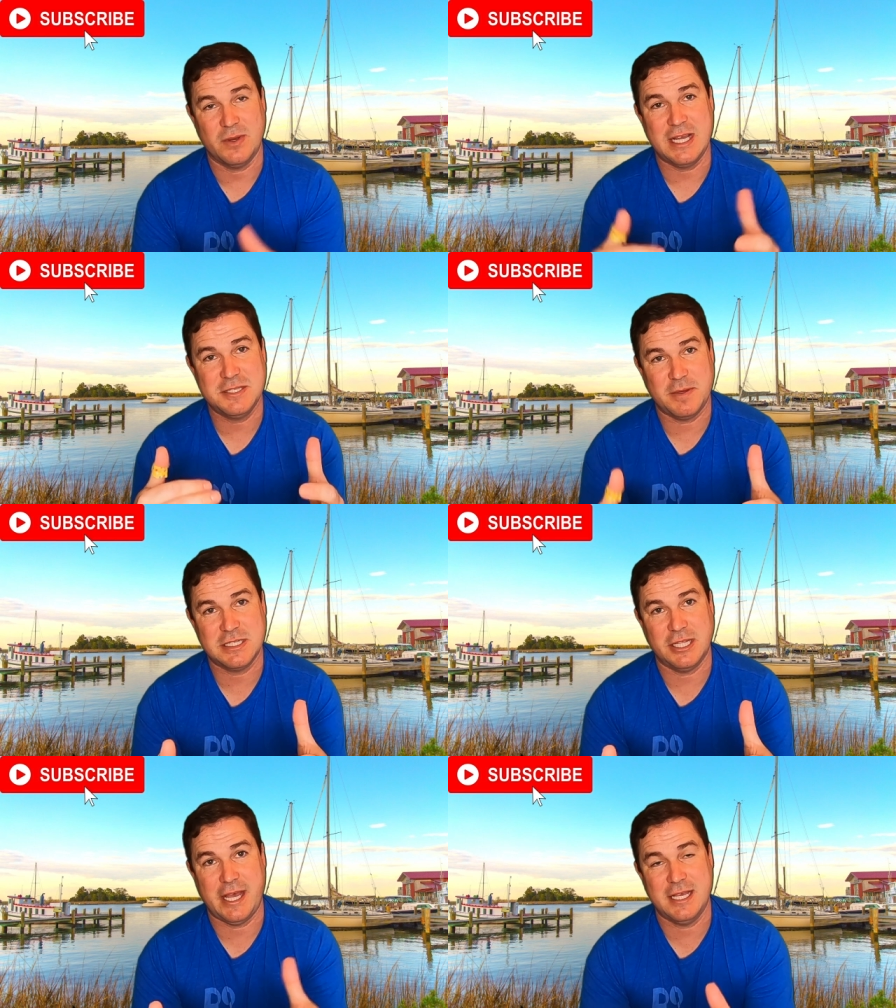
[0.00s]
So I
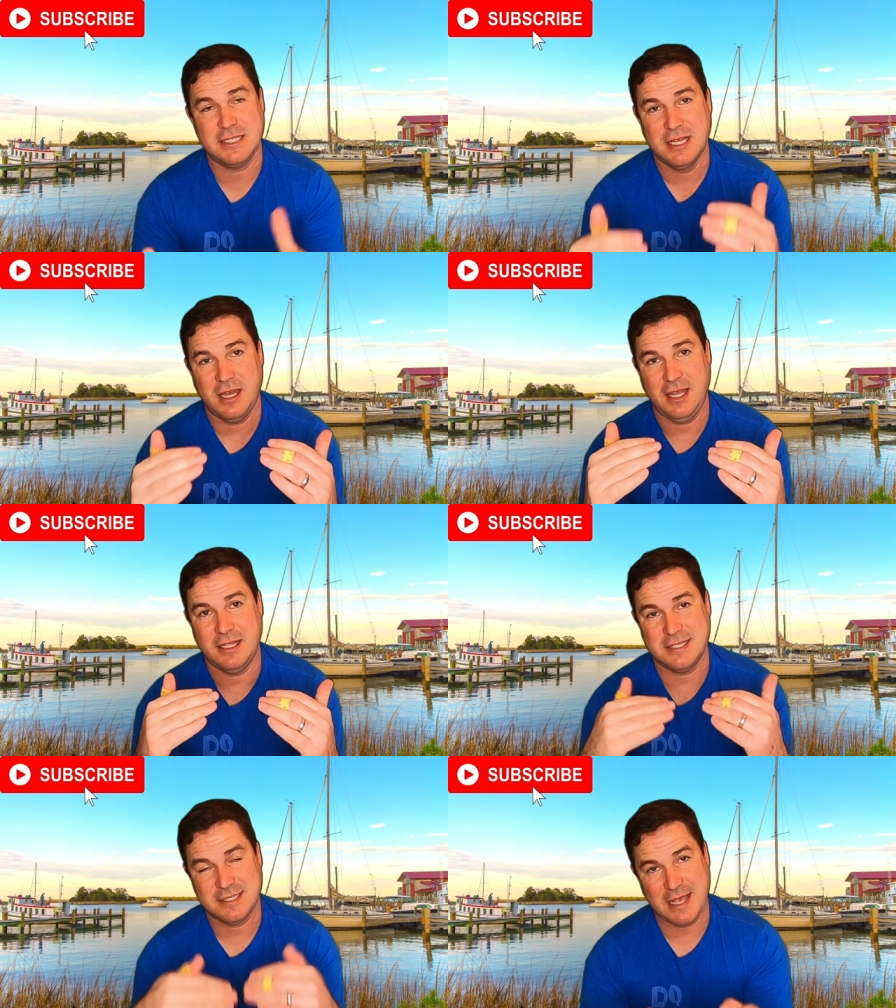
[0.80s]
specialize
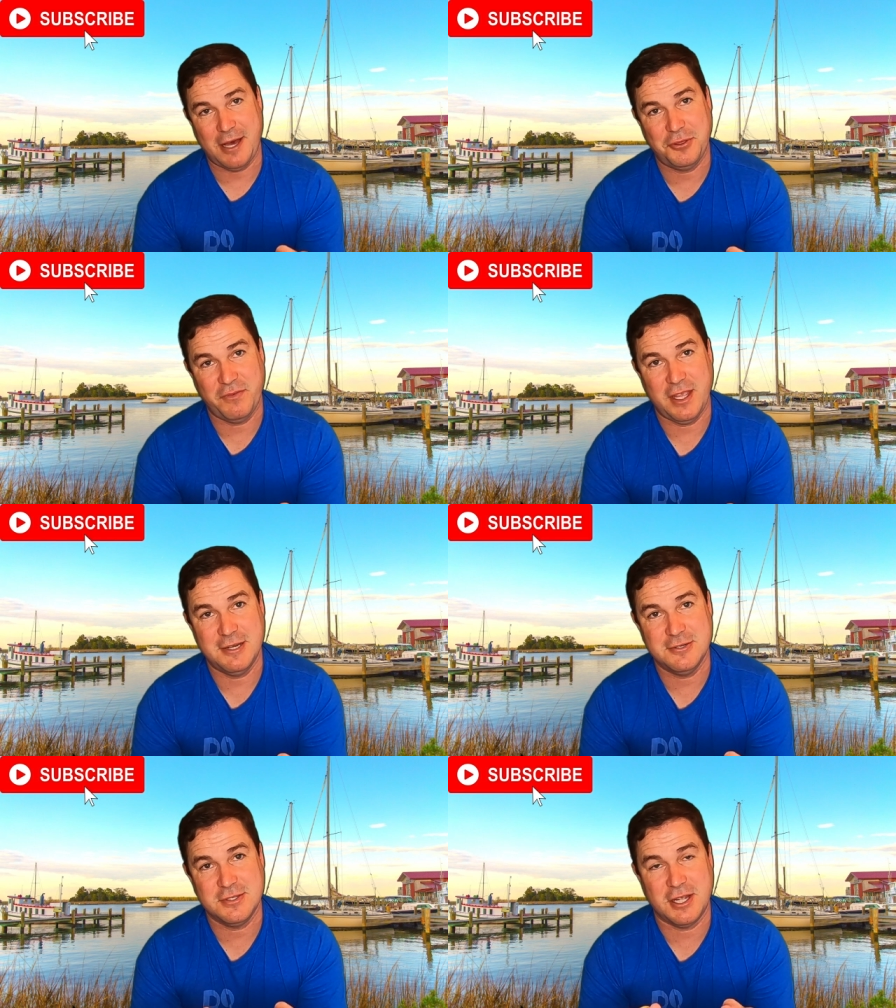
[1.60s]
in south of
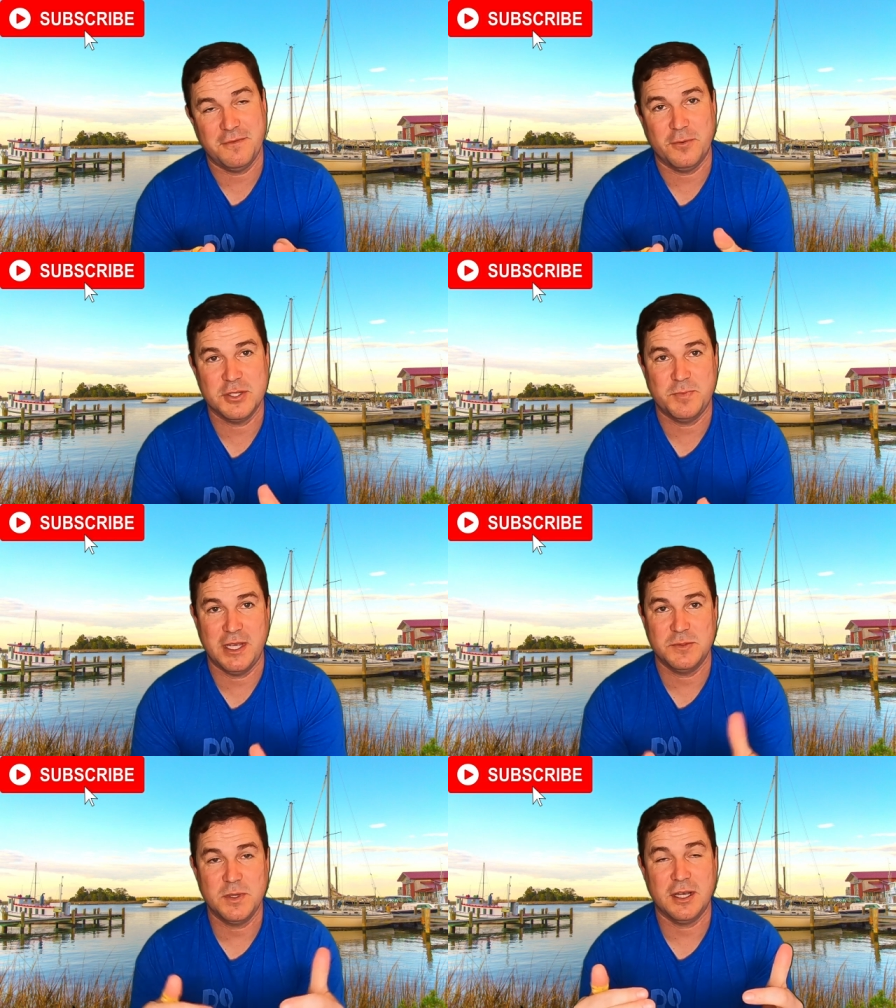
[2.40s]
Andrews Air Force Base.